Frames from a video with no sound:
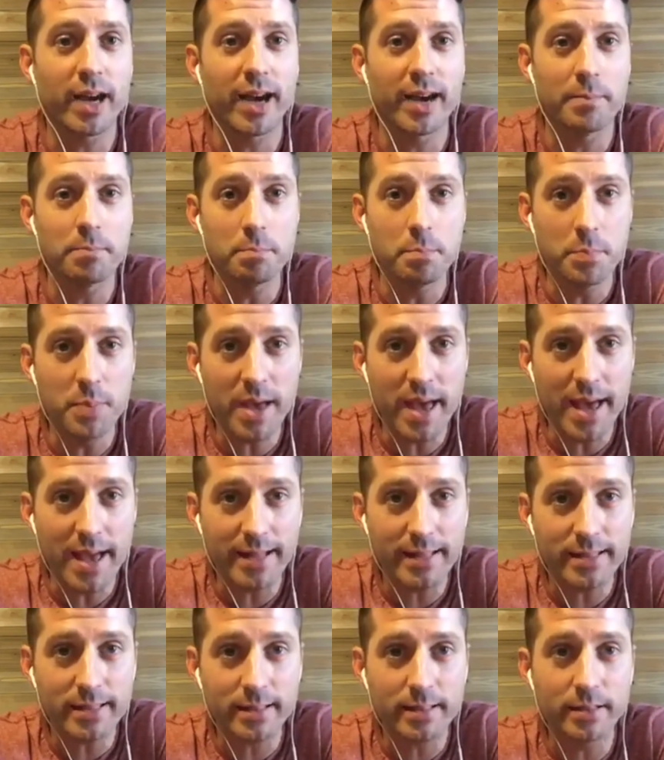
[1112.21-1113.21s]
I
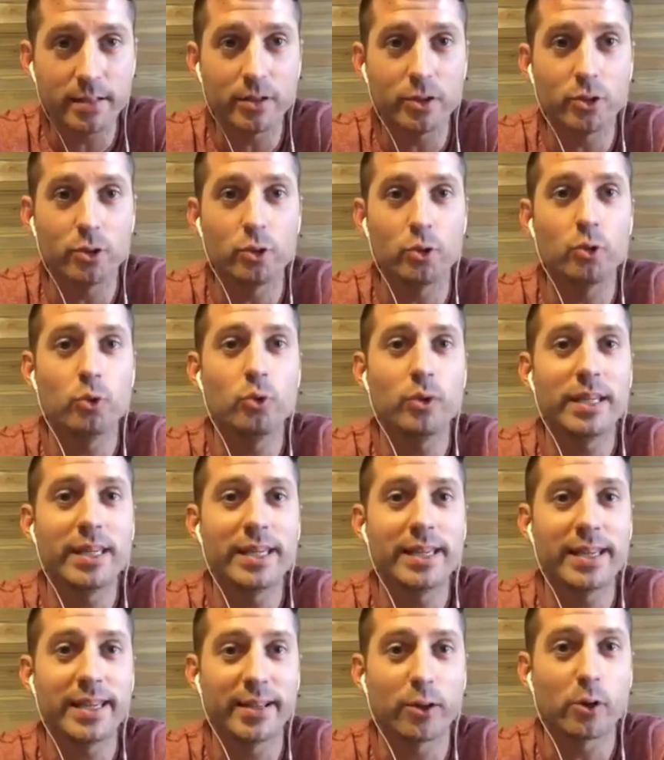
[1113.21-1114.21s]
bet you
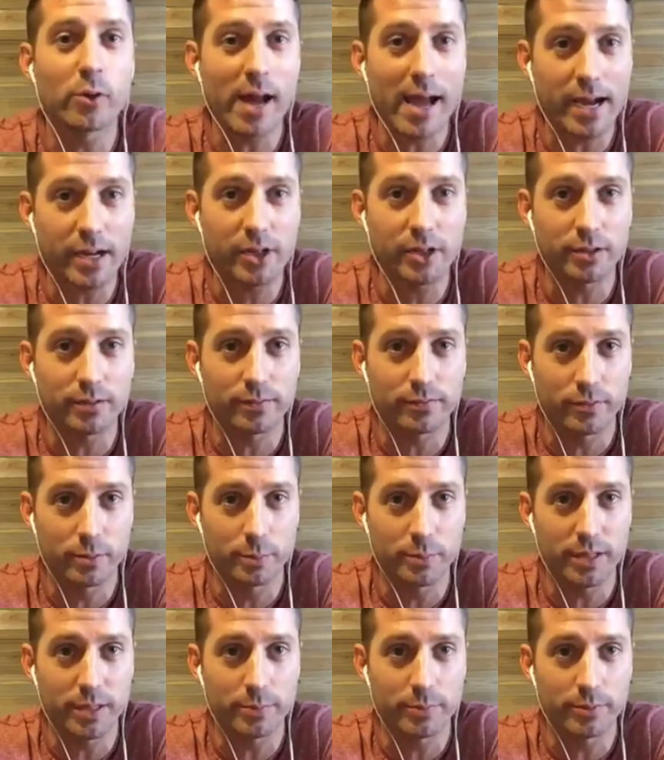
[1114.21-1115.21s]
get interaction
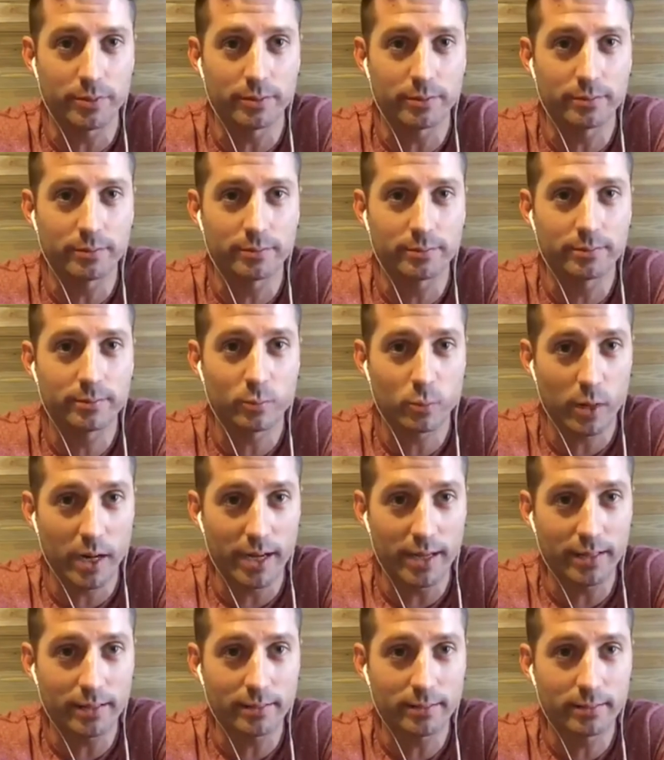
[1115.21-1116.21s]
from people,
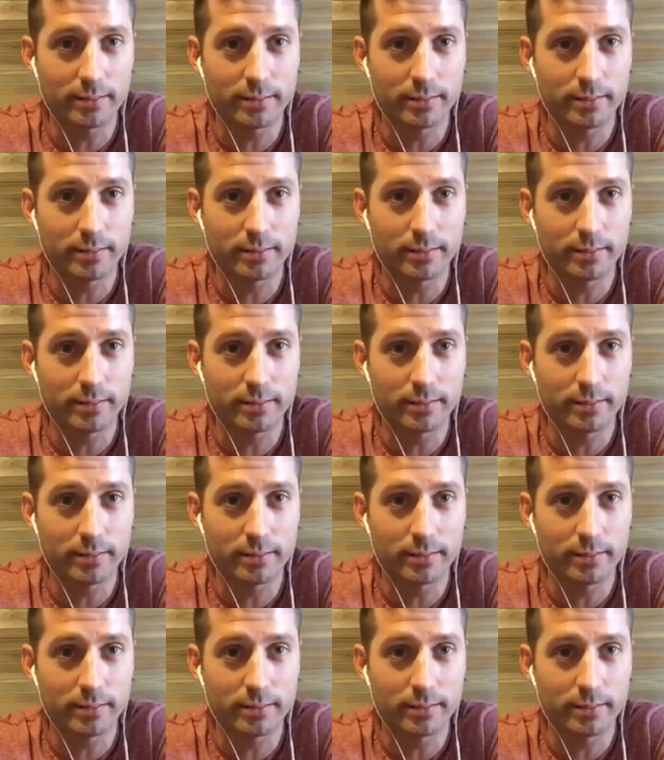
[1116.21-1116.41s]
right?